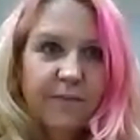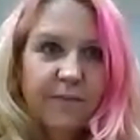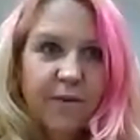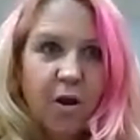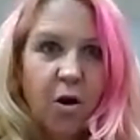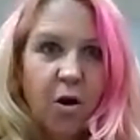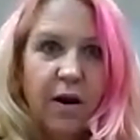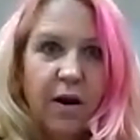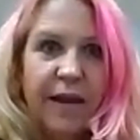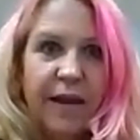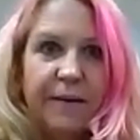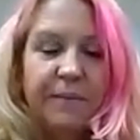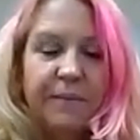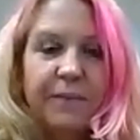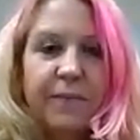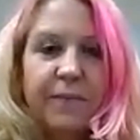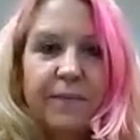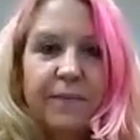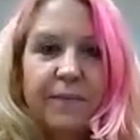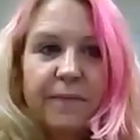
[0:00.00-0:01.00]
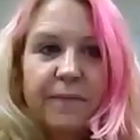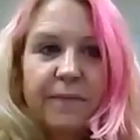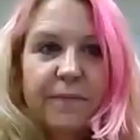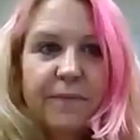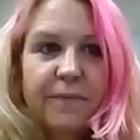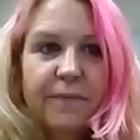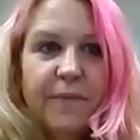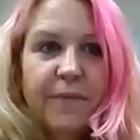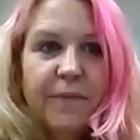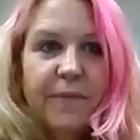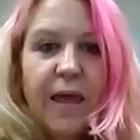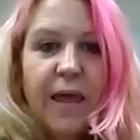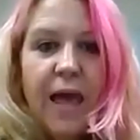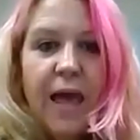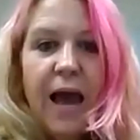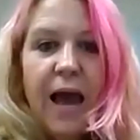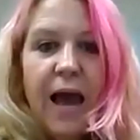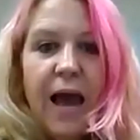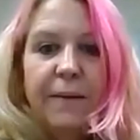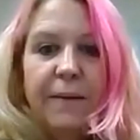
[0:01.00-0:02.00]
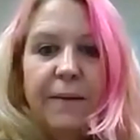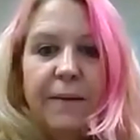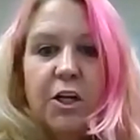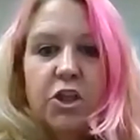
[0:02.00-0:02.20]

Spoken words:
All right. I'm not